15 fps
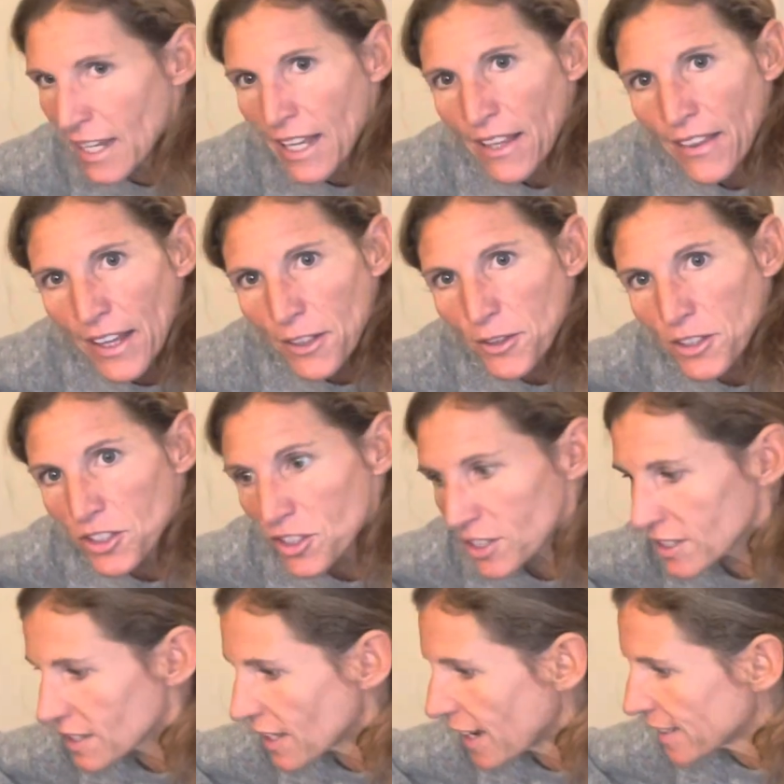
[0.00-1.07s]
that you can just
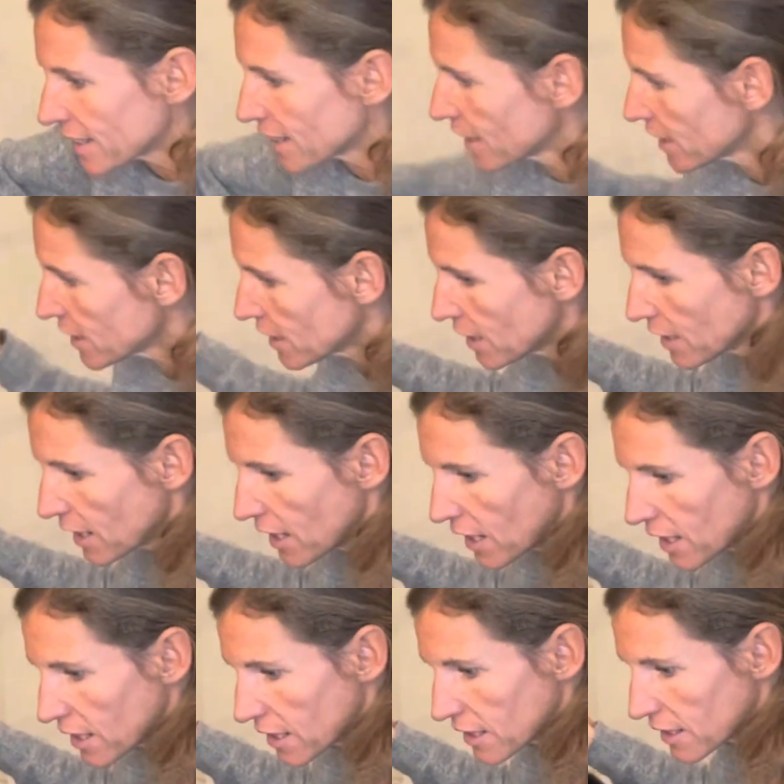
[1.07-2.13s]
slide it in
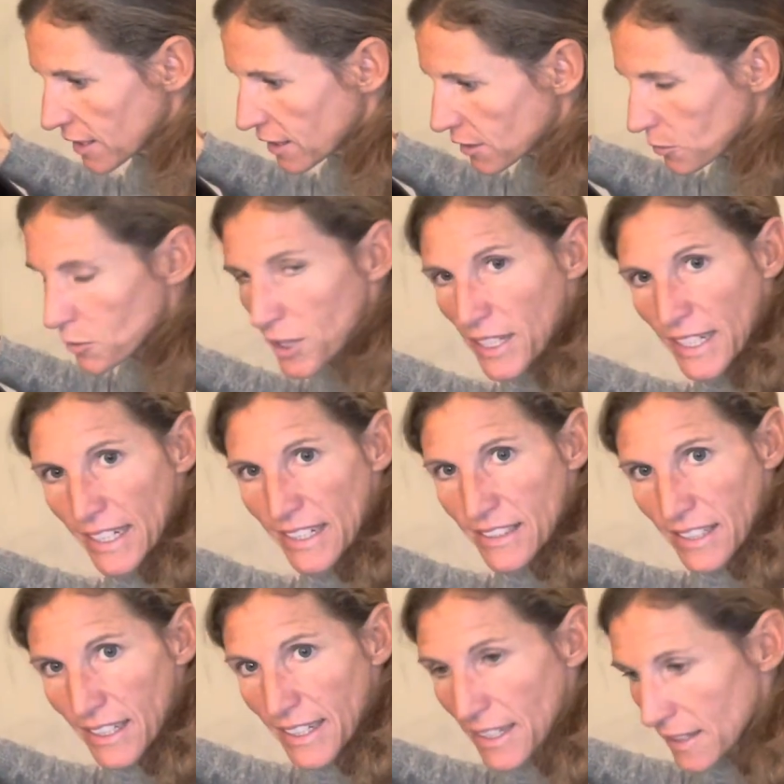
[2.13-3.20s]
really
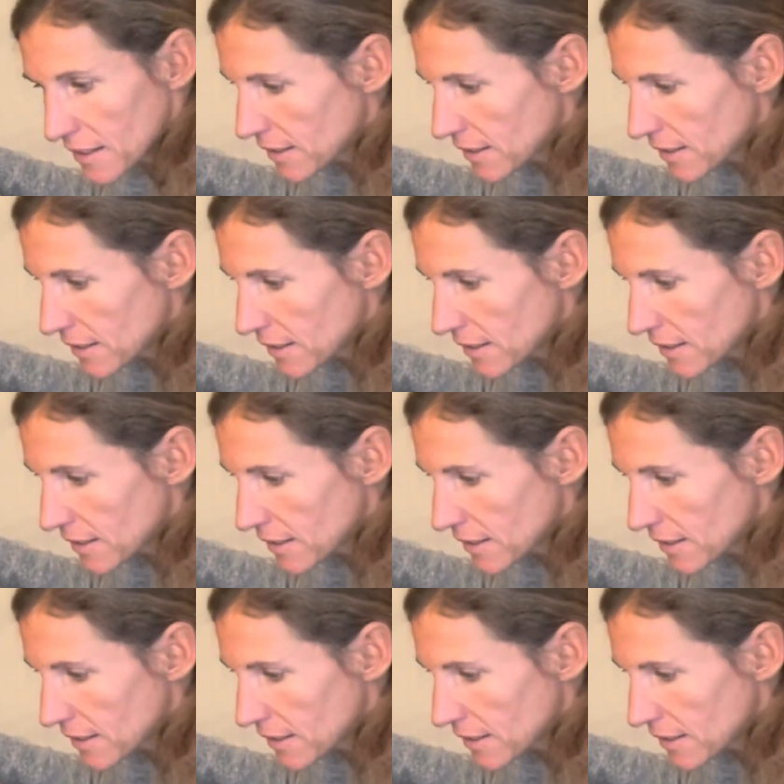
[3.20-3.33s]
easily.